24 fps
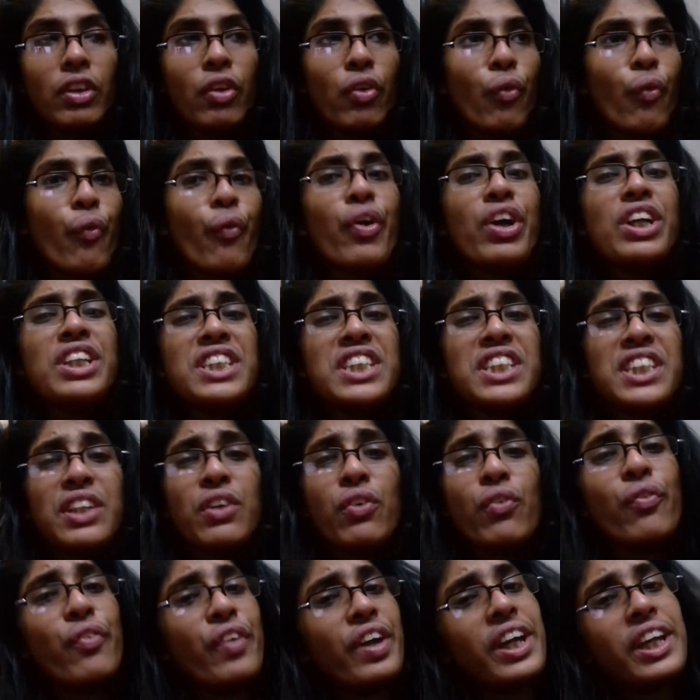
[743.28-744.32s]
write it
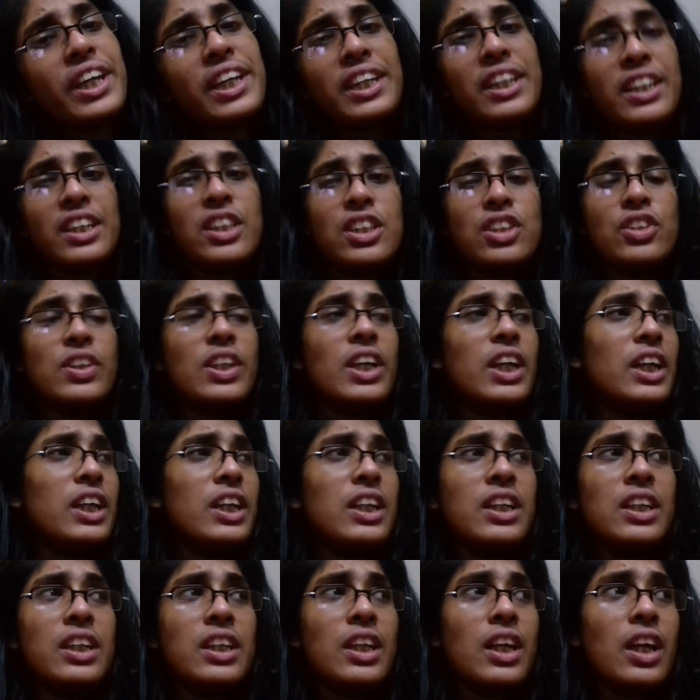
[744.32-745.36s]
away
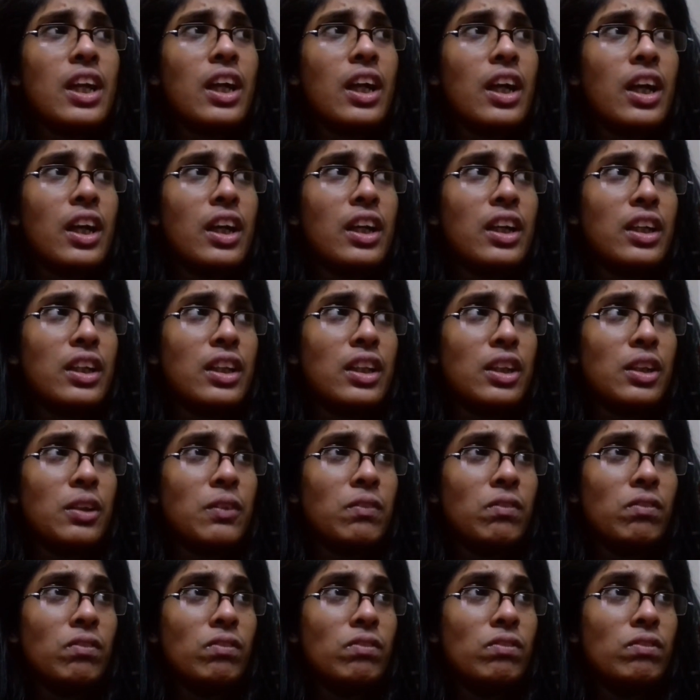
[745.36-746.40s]
today and
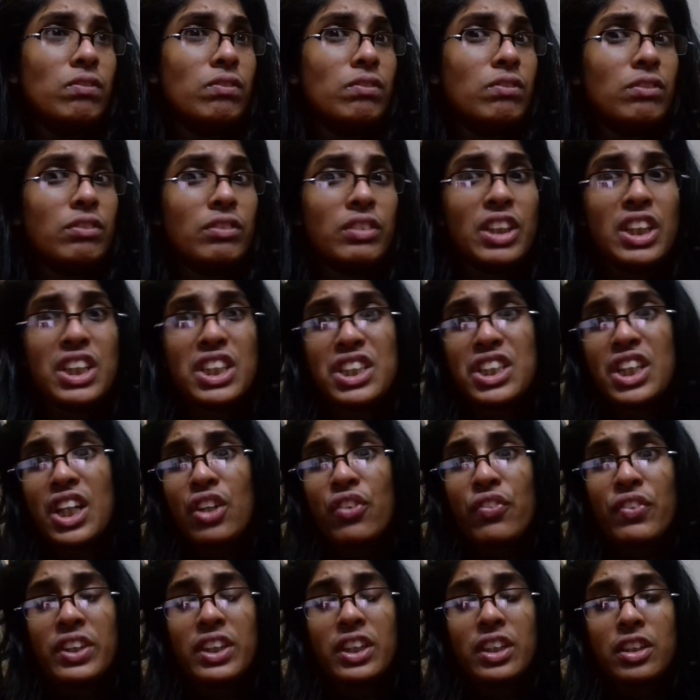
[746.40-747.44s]
get
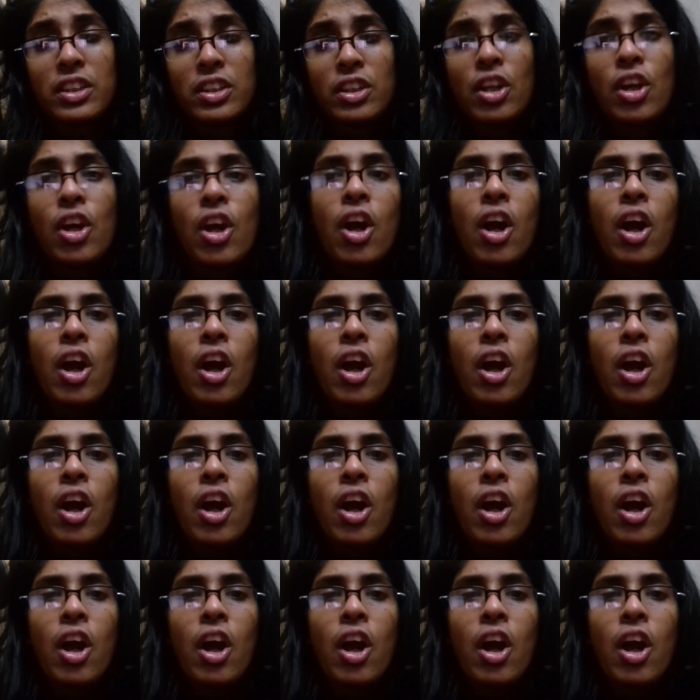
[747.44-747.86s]
done with it.